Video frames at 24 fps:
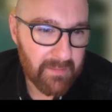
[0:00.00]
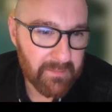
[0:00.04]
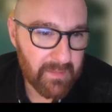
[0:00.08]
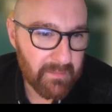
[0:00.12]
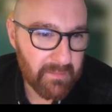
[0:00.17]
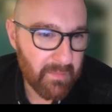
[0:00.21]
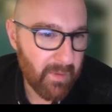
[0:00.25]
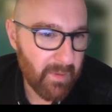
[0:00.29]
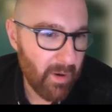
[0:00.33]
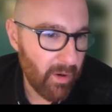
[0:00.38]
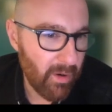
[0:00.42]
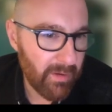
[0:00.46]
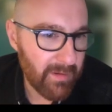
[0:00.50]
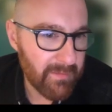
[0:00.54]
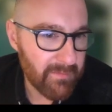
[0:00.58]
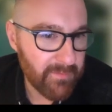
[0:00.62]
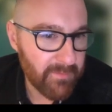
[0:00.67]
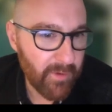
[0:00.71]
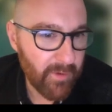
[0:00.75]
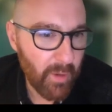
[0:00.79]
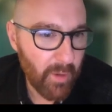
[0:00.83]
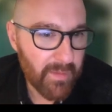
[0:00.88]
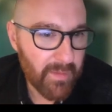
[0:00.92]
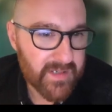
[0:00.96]
be more
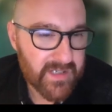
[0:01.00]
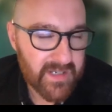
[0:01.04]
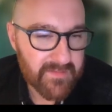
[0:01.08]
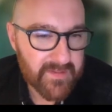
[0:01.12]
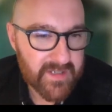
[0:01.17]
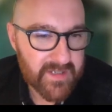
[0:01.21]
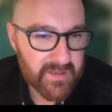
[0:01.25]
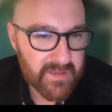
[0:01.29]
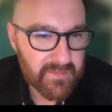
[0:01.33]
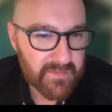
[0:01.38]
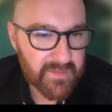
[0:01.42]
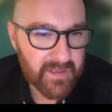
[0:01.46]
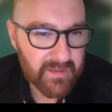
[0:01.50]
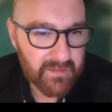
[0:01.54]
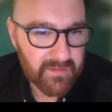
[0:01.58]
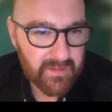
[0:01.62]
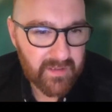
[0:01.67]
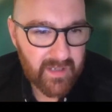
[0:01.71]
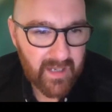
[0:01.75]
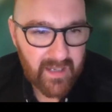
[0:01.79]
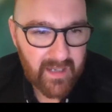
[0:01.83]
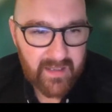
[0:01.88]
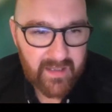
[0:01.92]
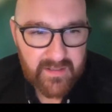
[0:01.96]
informative. It's something,
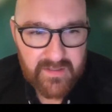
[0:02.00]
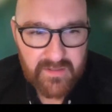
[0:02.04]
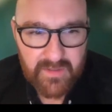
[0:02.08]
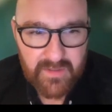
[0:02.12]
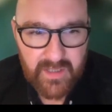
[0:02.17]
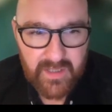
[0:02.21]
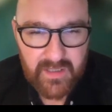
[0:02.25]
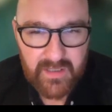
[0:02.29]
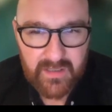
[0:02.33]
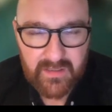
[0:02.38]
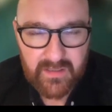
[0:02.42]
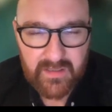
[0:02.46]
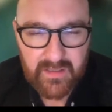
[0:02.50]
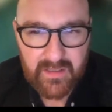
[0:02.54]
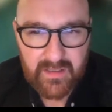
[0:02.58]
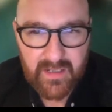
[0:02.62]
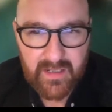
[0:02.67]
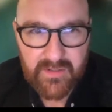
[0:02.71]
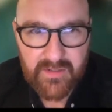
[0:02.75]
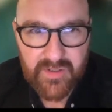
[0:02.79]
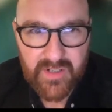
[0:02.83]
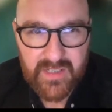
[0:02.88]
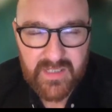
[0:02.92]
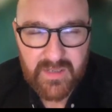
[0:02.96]
that's a really
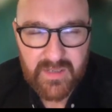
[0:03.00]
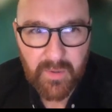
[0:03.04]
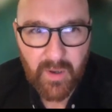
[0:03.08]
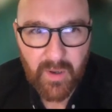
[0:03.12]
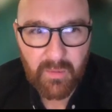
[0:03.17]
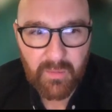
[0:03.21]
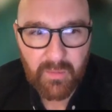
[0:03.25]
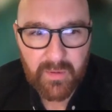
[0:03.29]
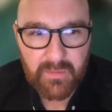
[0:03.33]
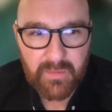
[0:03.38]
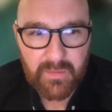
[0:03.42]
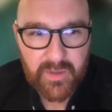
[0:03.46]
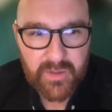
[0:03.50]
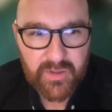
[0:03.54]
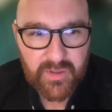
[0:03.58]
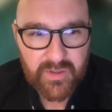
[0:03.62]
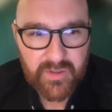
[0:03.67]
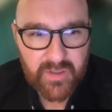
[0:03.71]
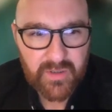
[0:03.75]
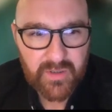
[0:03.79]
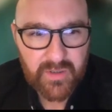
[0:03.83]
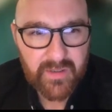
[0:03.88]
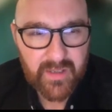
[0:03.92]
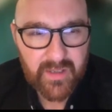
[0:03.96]
interesting point. We should
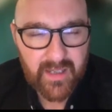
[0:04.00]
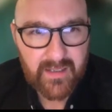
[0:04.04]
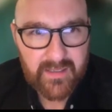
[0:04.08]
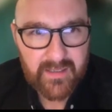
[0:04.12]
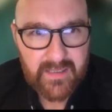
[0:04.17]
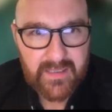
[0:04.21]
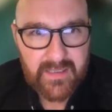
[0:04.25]
do that.